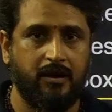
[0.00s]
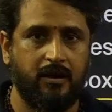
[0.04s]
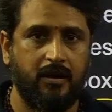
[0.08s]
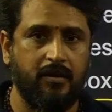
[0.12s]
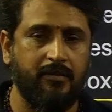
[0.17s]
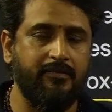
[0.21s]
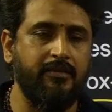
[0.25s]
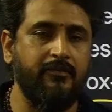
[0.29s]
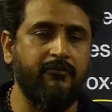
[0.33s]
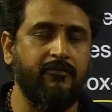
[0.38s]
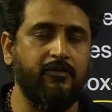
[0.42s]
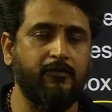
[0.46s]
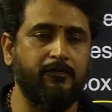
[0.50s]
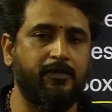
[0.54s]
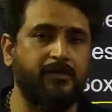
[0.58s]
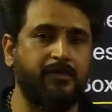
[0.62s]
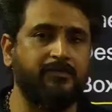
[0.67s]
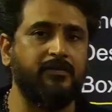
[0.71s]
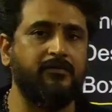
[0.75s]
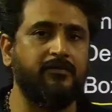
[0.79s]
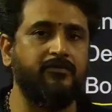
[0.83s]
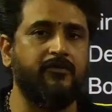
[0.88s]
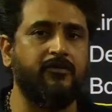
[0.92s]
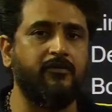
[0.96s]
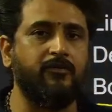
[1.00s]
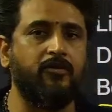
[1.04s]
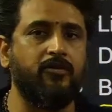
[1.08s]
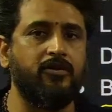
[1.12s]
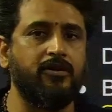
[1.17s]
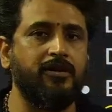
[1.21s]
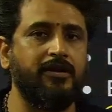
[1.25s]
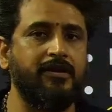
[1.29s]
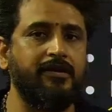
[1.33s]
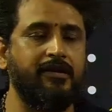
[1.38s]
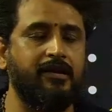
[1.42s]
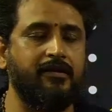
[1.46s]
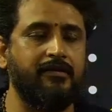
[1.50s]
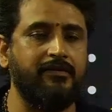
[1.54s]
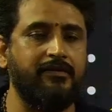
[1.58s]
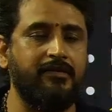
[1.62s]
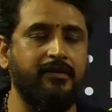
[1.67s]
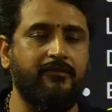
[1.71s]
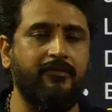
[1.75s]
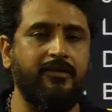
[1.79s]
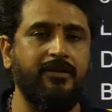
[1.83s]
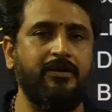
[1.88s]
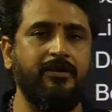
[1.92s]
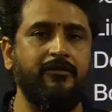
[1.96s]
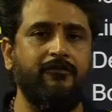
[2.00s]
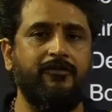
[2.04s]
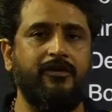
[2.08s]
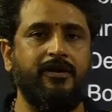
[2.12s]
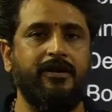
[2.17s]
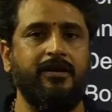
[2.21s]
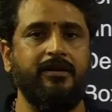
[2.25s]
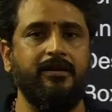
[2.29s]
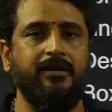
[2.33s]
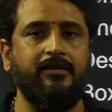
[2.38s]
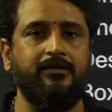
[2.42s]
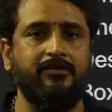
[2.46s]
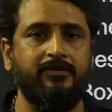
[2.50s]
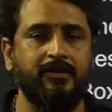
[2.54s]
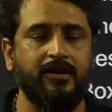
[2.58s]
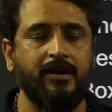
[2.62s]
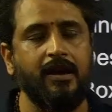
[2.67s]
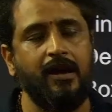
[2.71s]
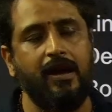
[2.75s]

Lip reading: 7 persons were born in 7 different years,